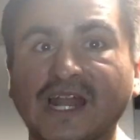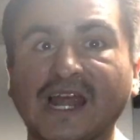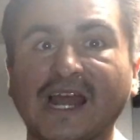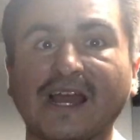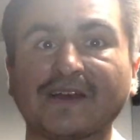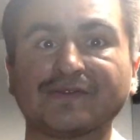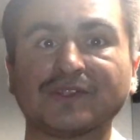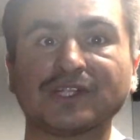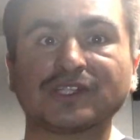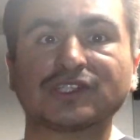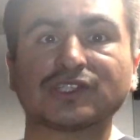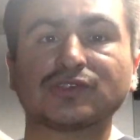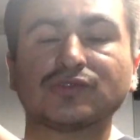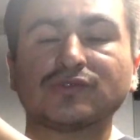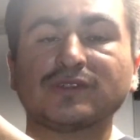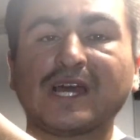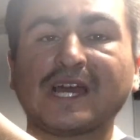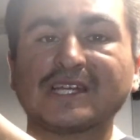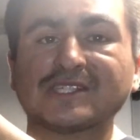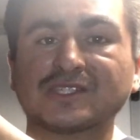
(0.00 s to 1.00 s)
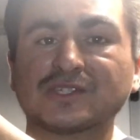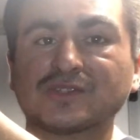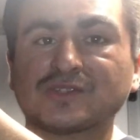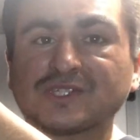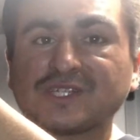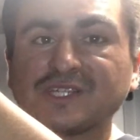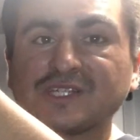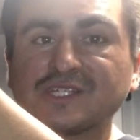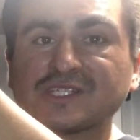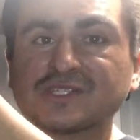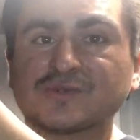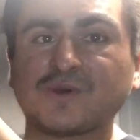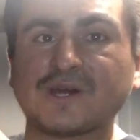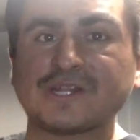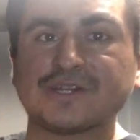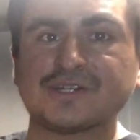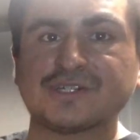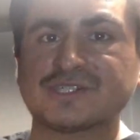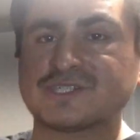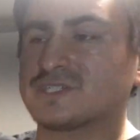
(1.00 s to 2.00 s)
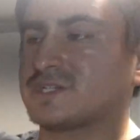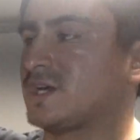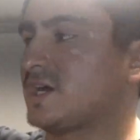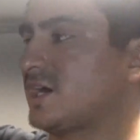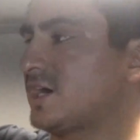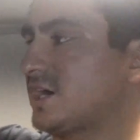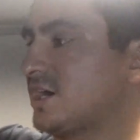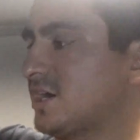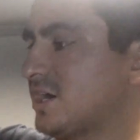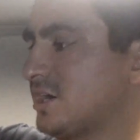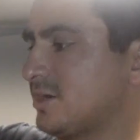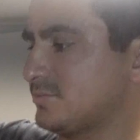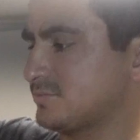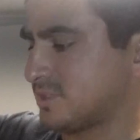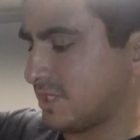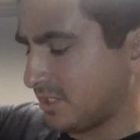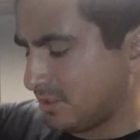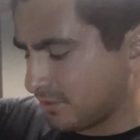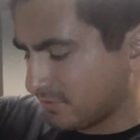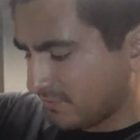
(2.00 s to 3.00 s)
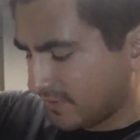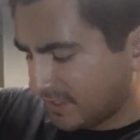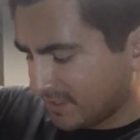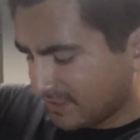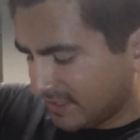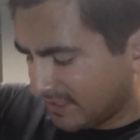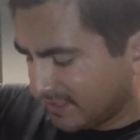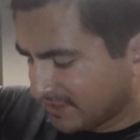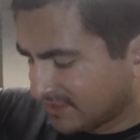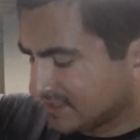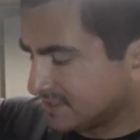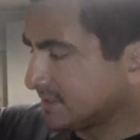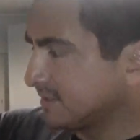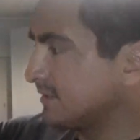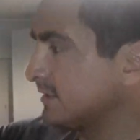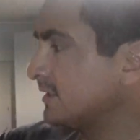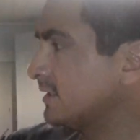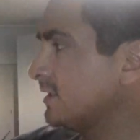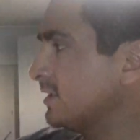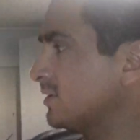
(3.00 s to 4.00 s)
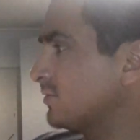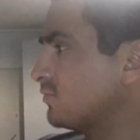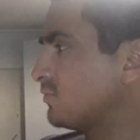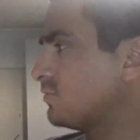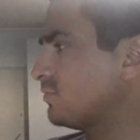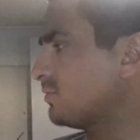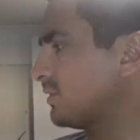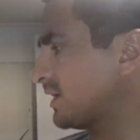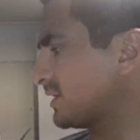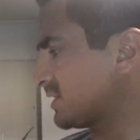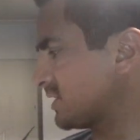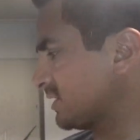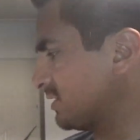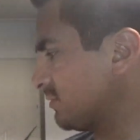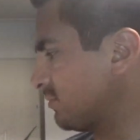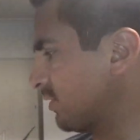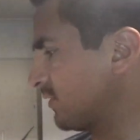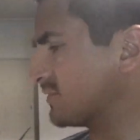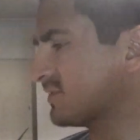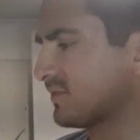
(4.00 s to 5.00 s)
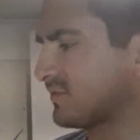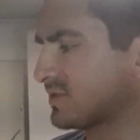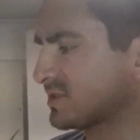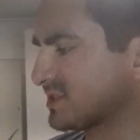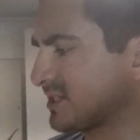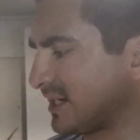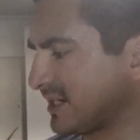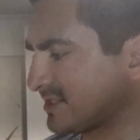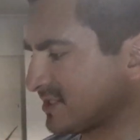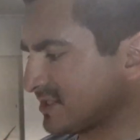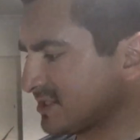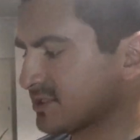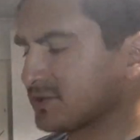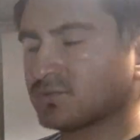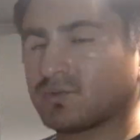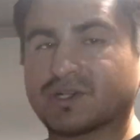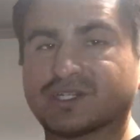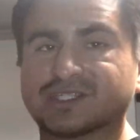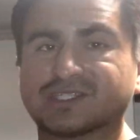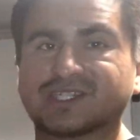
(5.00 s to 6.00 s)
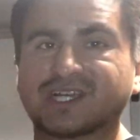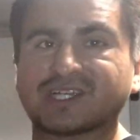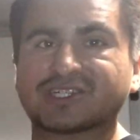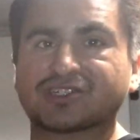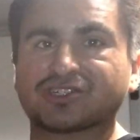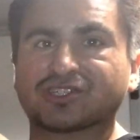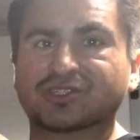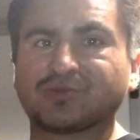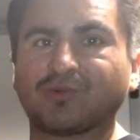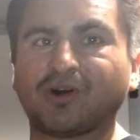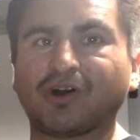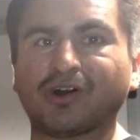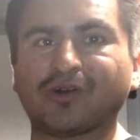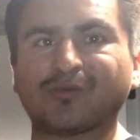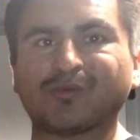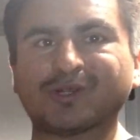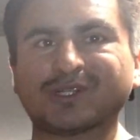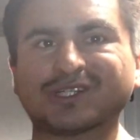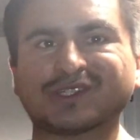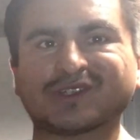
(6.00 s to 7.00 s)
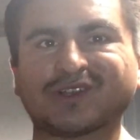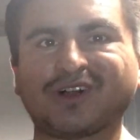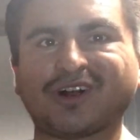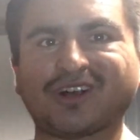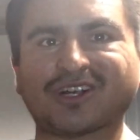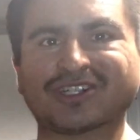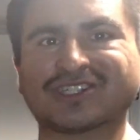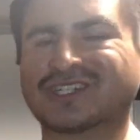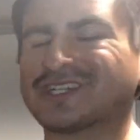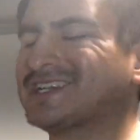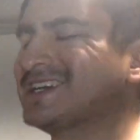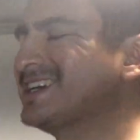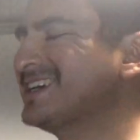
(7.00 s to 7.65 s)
I have these two nice Susina sweaters. They look really nice. I think they're both different sizes. One is extra small and one is large.